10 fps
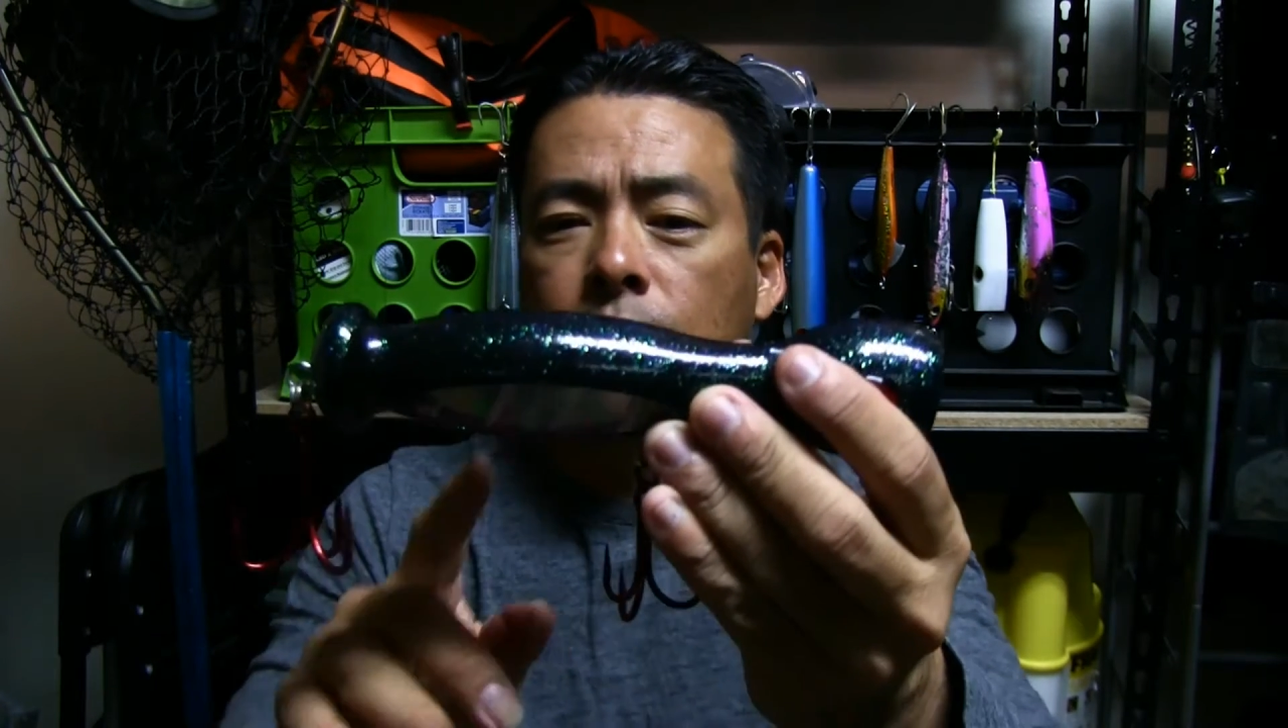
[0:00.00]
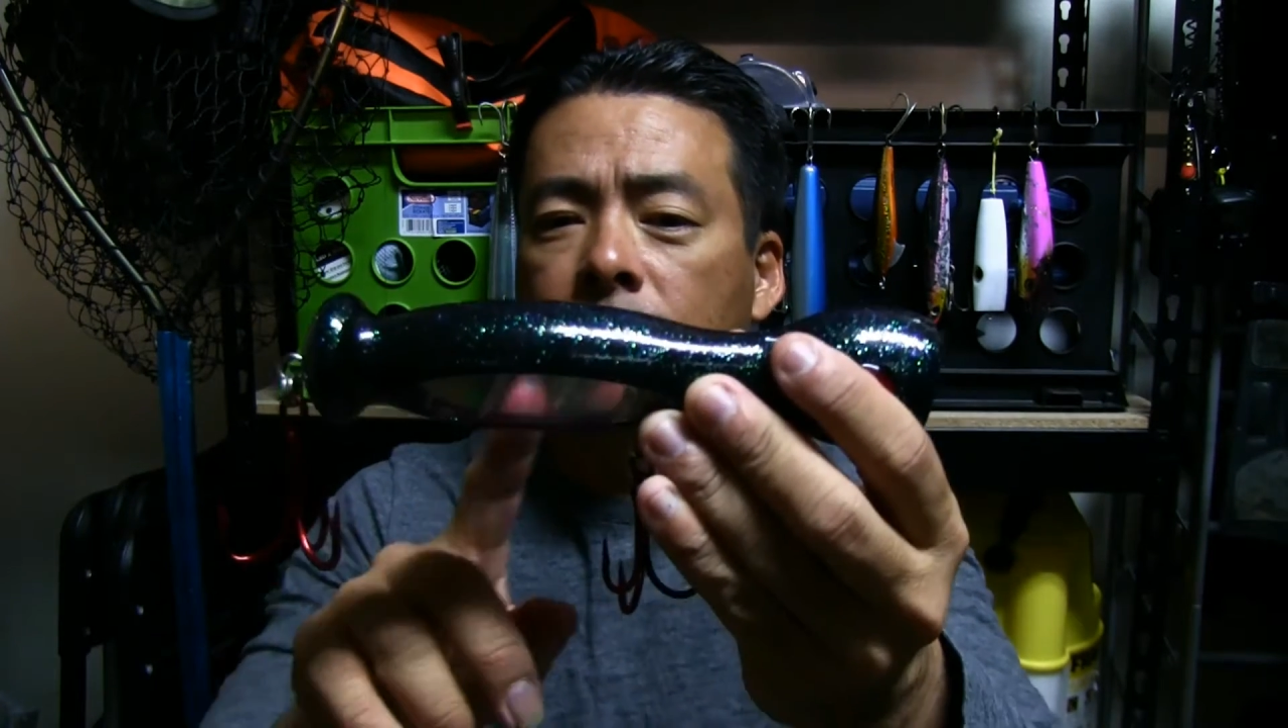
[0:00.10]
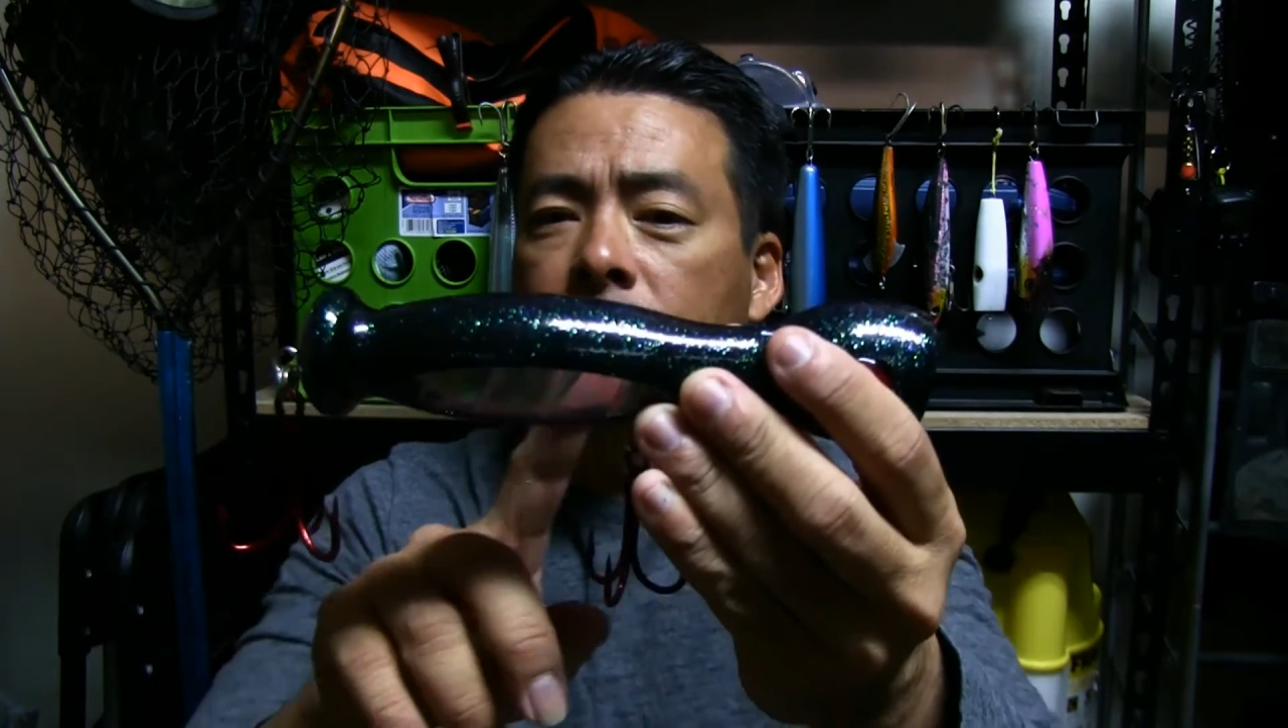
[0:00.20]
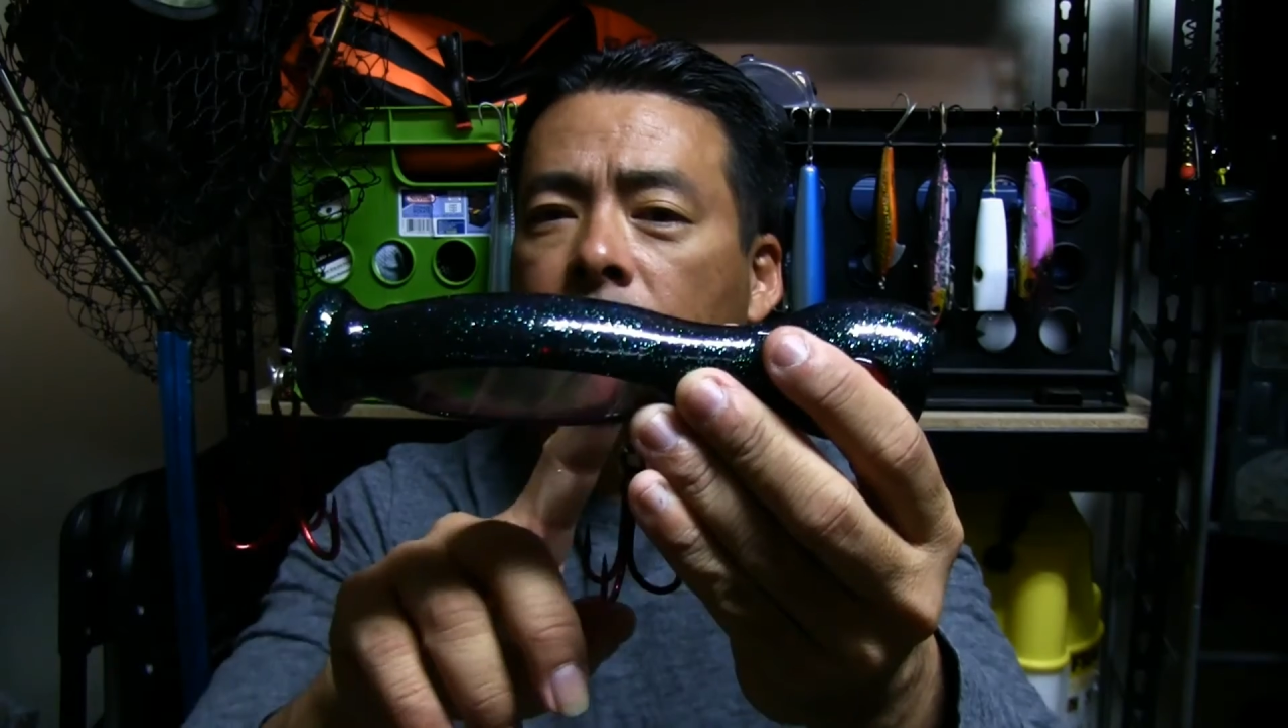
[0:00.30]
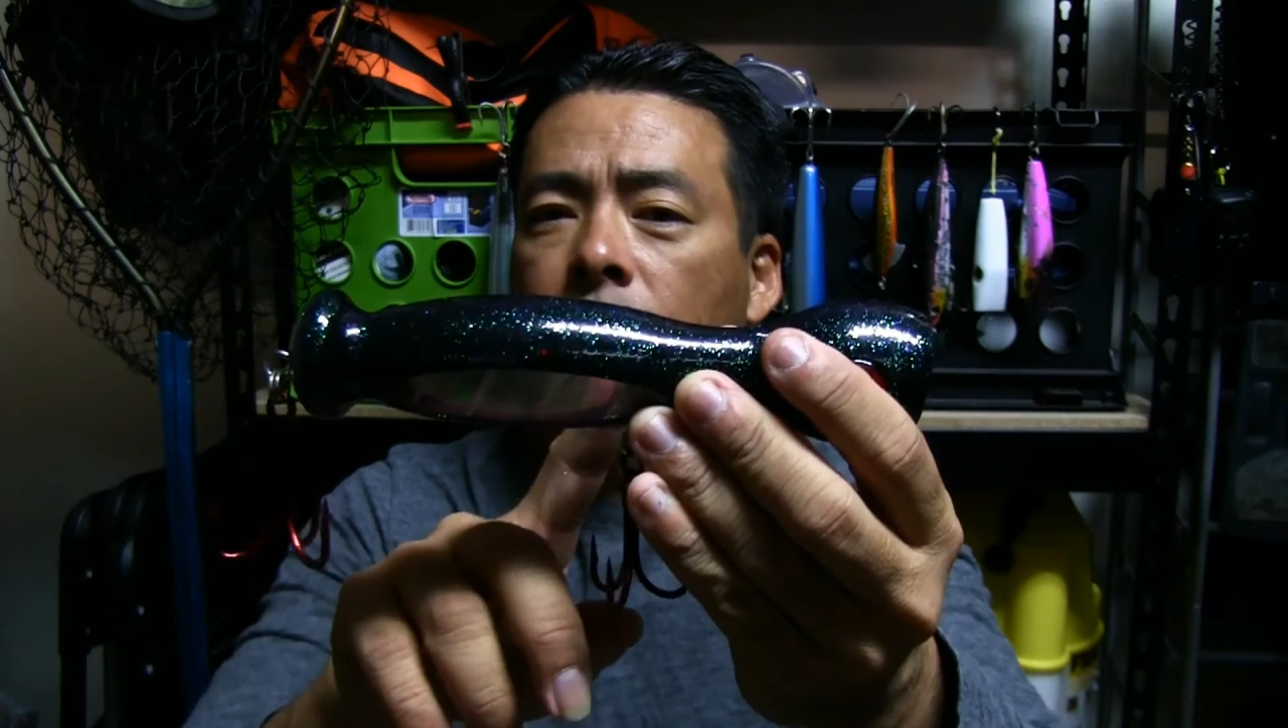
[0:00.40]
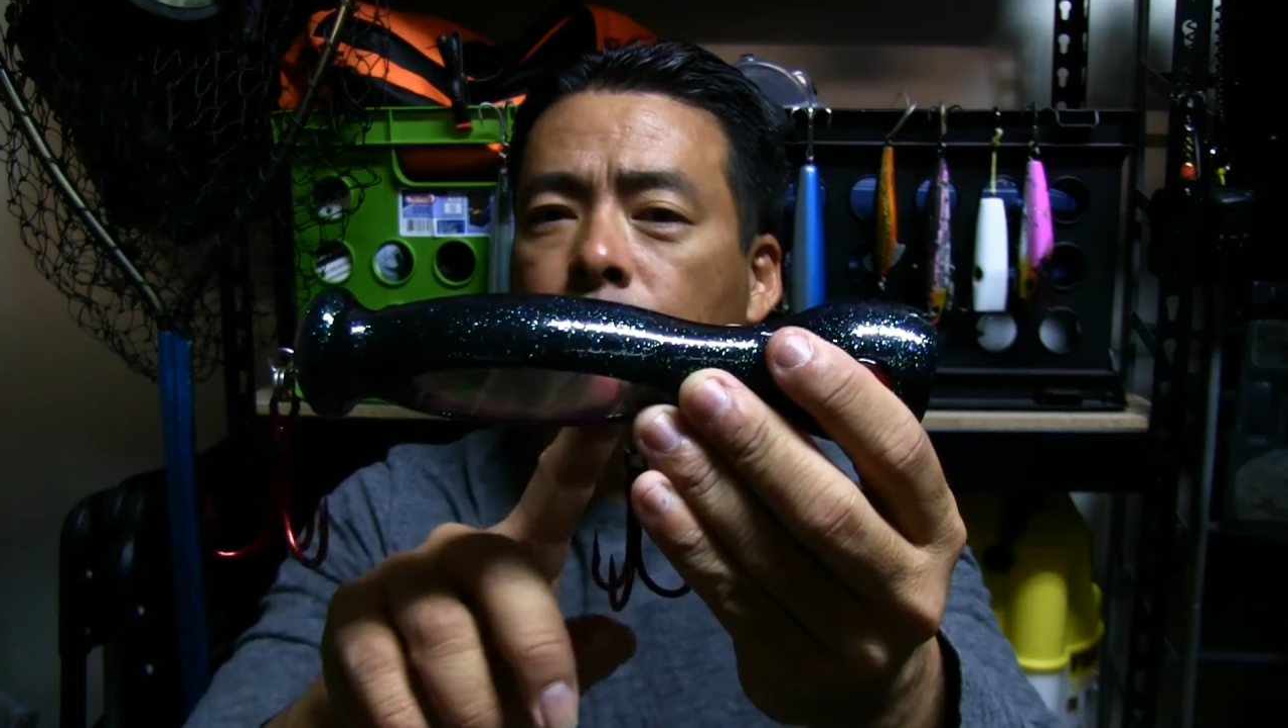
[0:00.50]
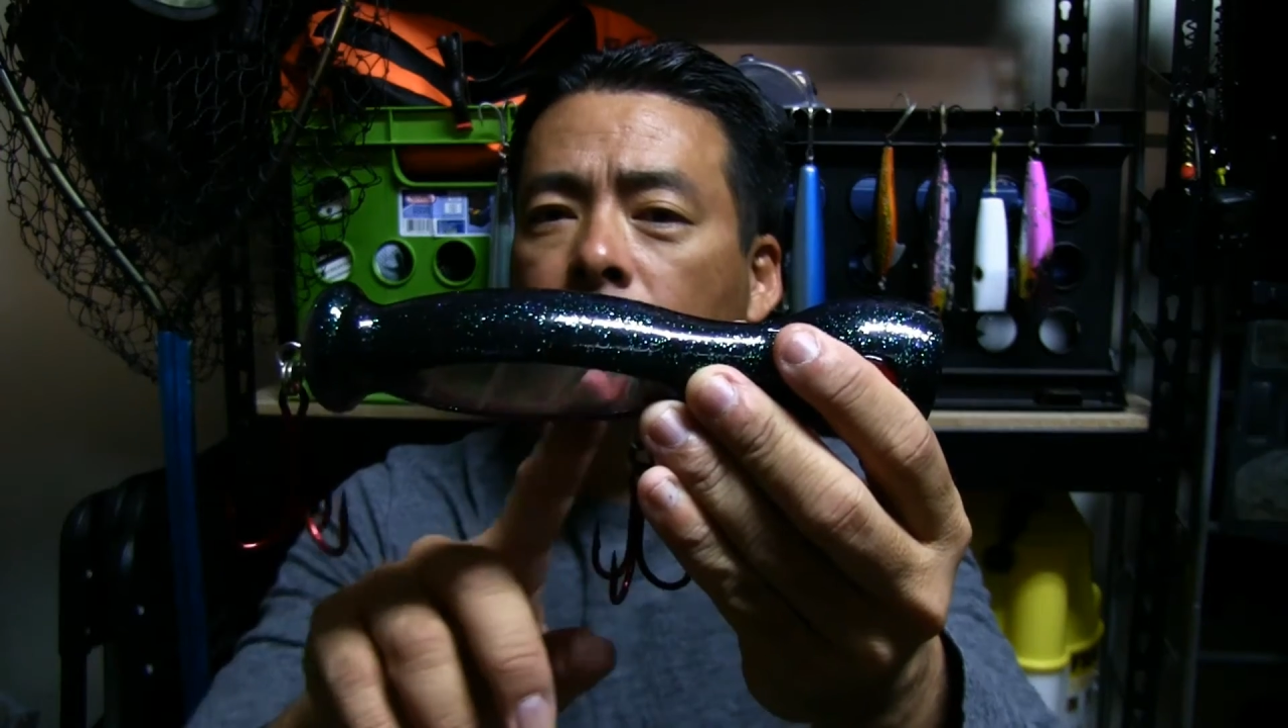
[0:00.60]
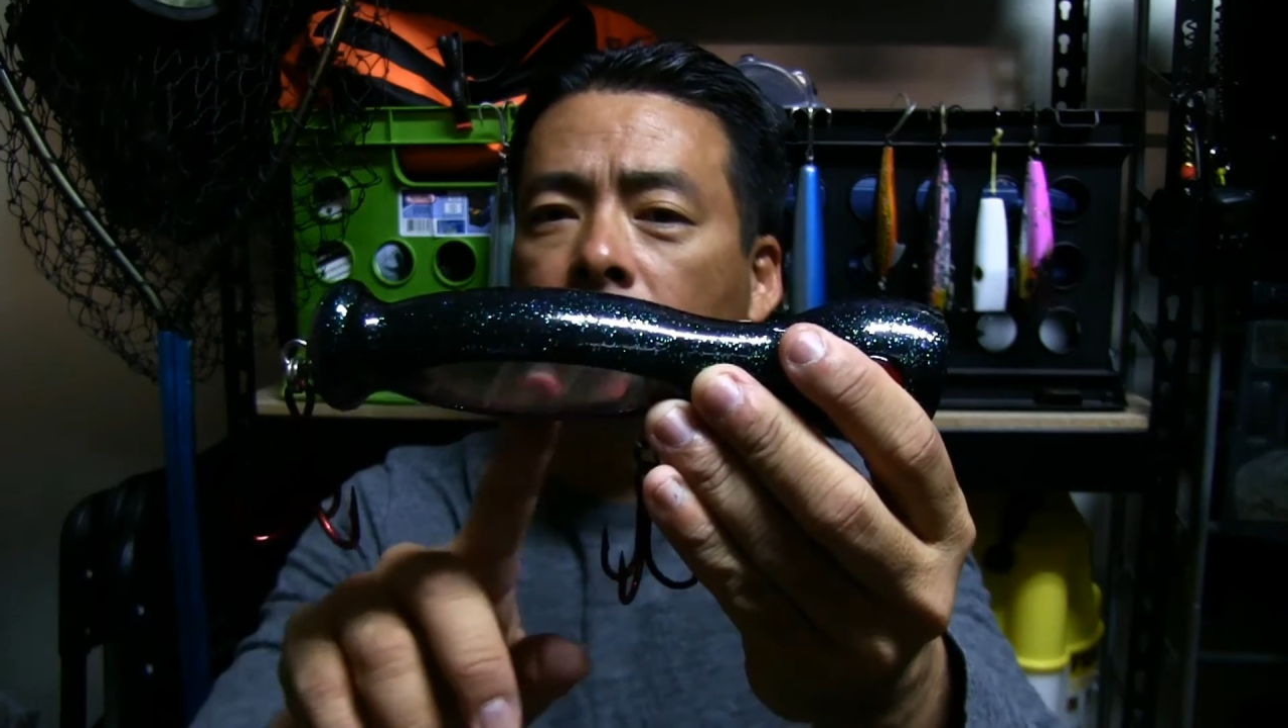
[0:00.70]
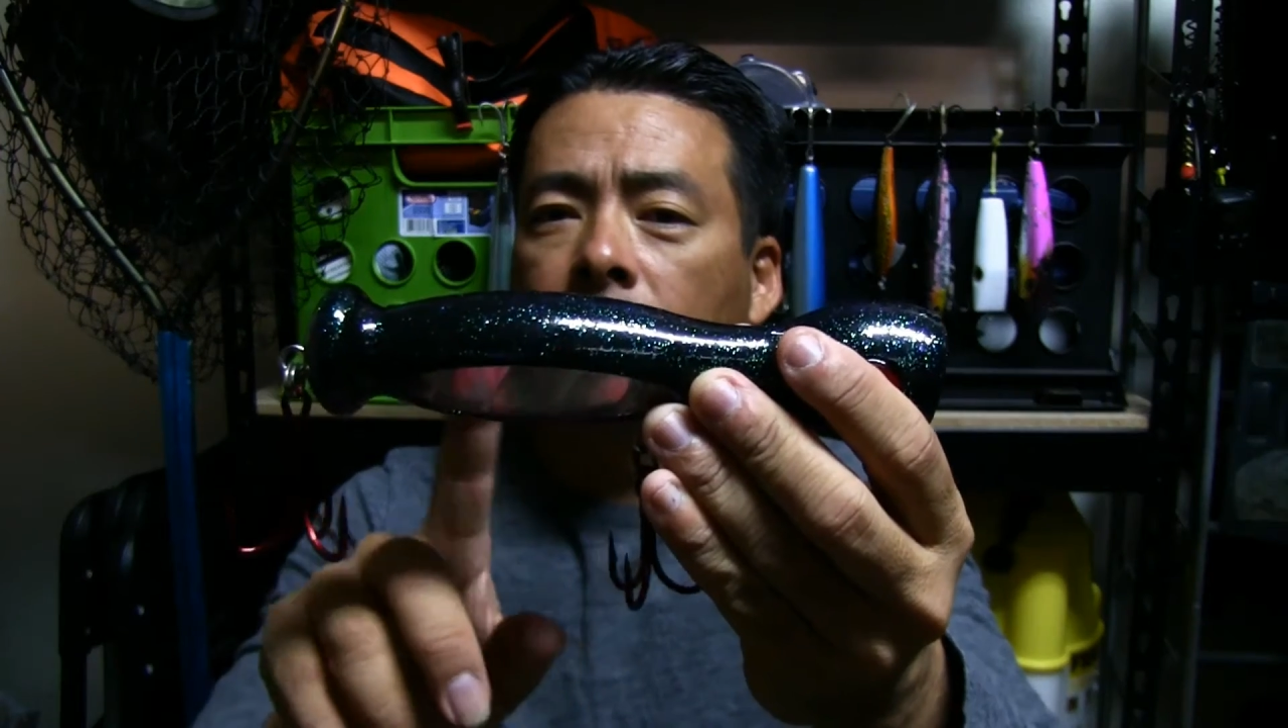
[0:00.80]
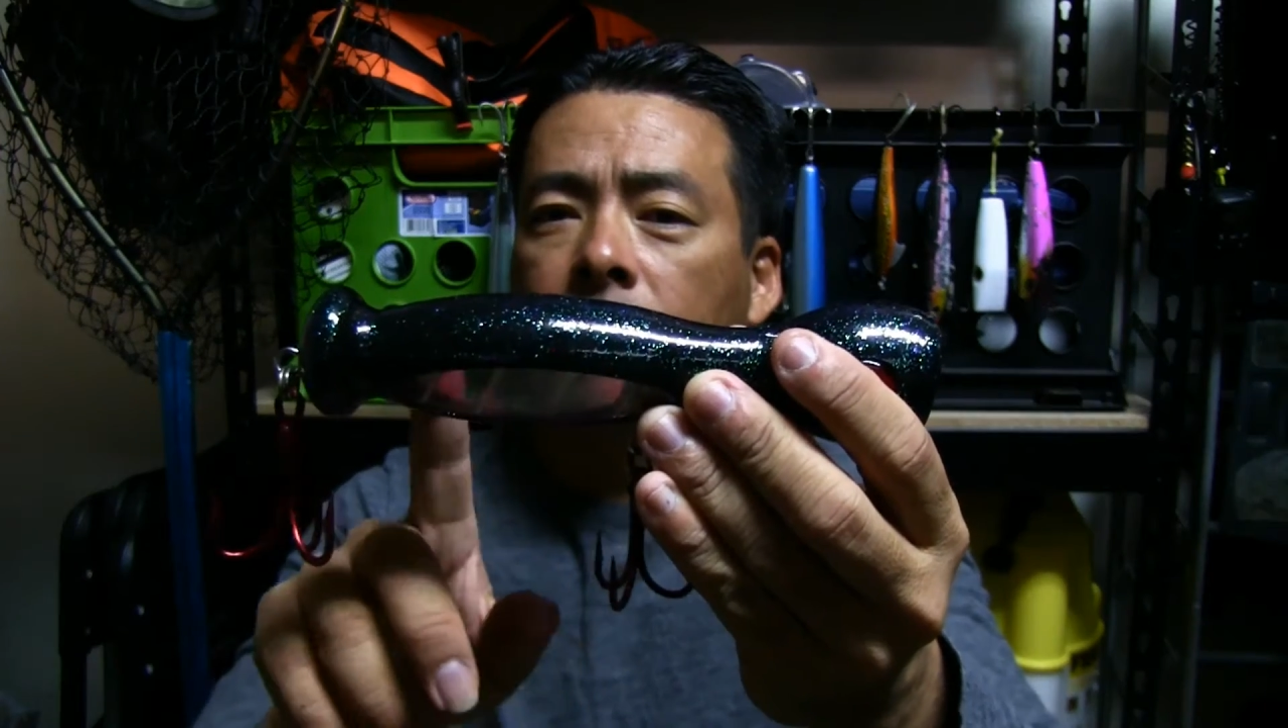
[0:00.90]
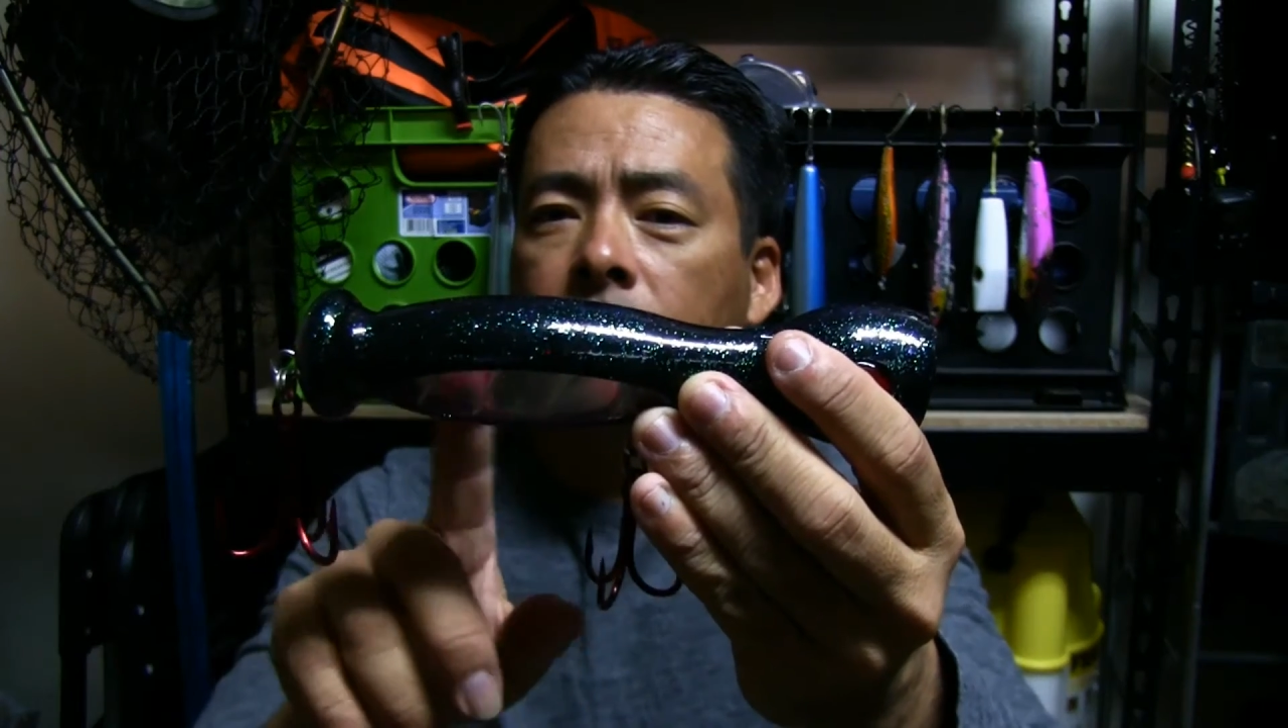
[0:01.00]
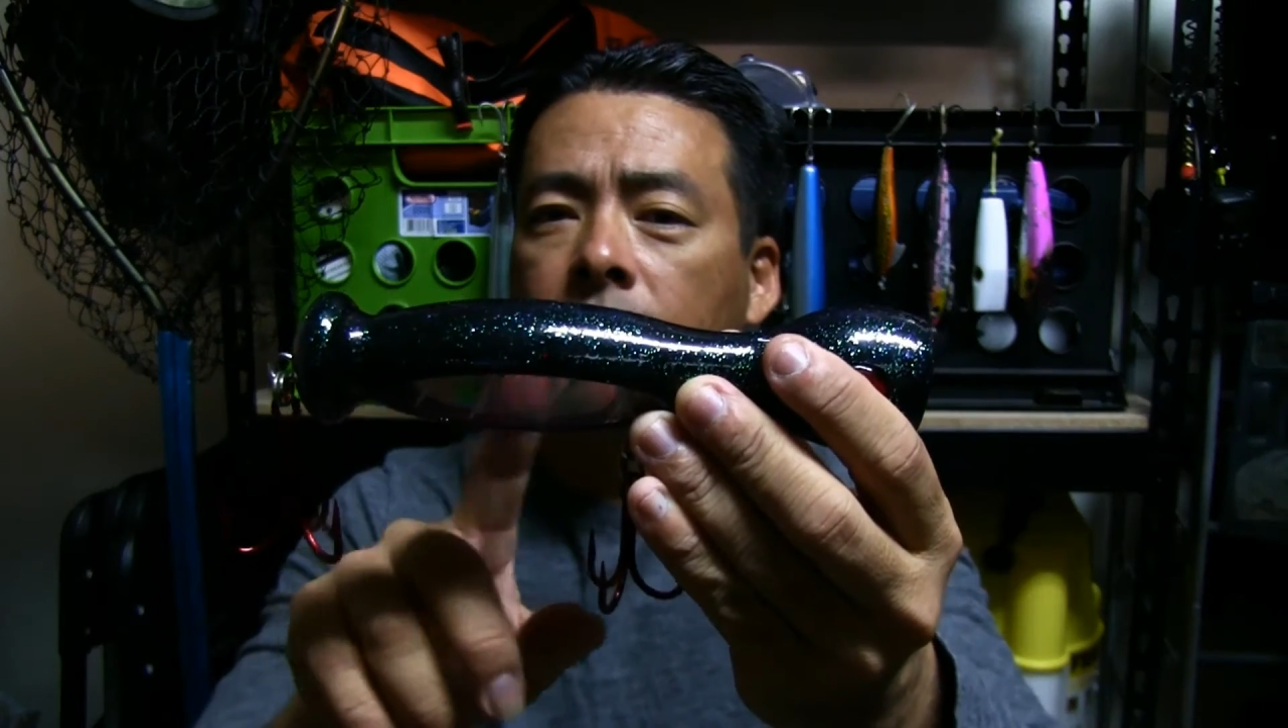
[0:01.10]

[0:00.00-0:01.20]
in the center part,